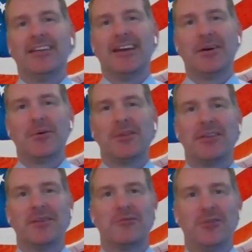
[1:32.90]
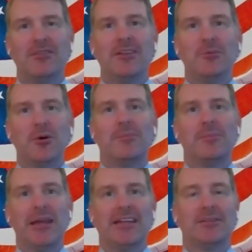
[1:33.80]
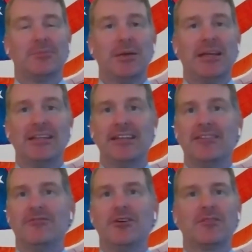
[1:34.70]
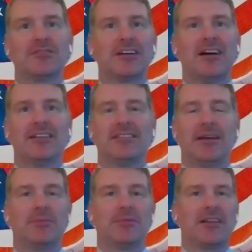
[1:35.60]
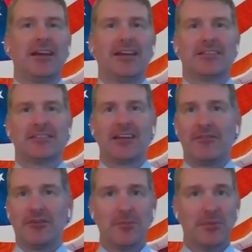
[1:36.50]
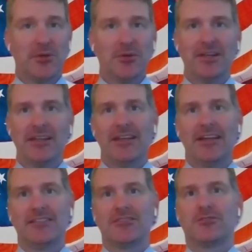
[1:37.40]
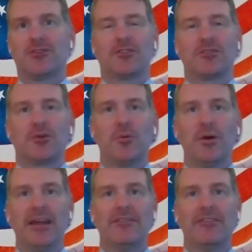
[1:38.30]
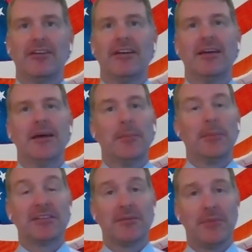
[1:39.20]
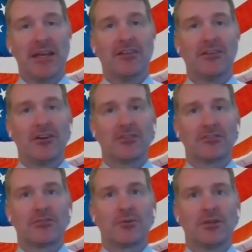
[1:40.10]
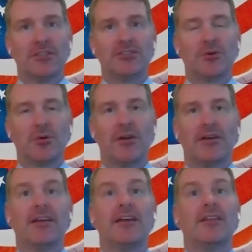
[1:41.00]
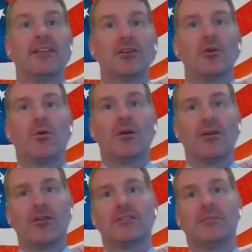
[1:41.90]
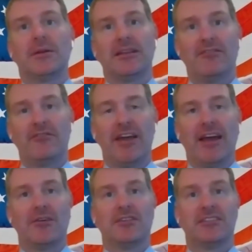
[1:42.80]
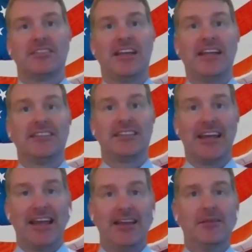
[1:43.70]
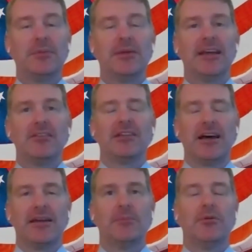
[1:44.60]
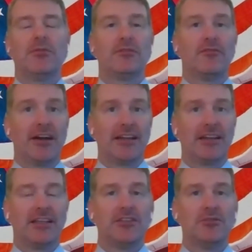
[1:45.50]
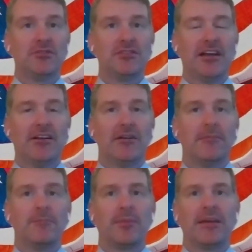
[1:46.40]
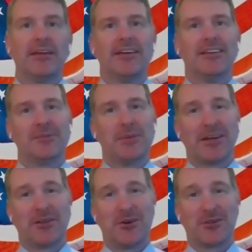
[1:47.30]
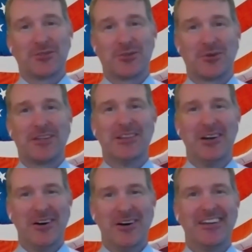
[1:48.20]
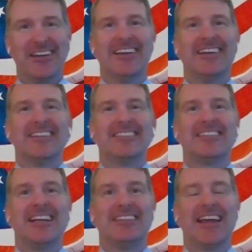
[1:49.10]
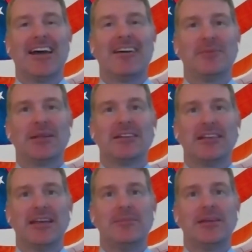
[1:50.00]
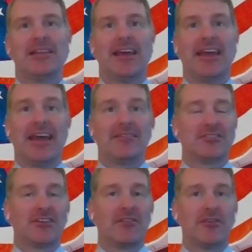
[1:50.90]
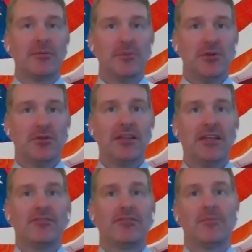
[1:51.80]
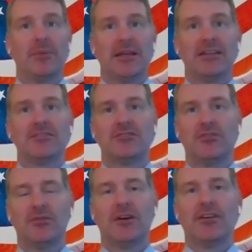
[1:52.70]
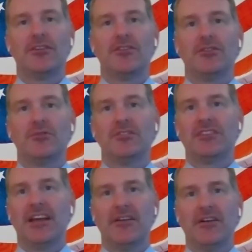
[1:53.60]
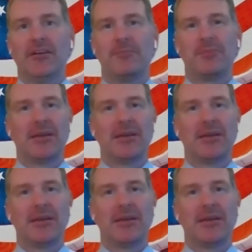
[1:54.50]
Now, the 51-page opinion involves concepts like sovereign immunity and structural waiver, but to make a long story short, the court ultimately found states can be held liable for violating USERRA. To make a long story long, states have been claiming they have sovereign immunity from being sued under USERRA.